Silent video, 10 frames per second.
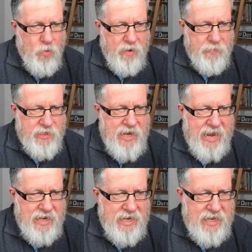number
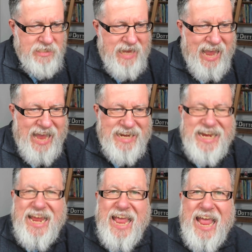10 is
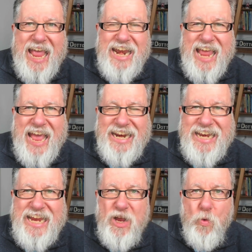adding and
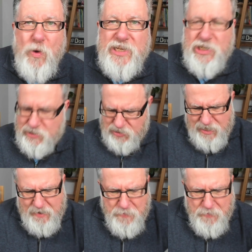editing widgets.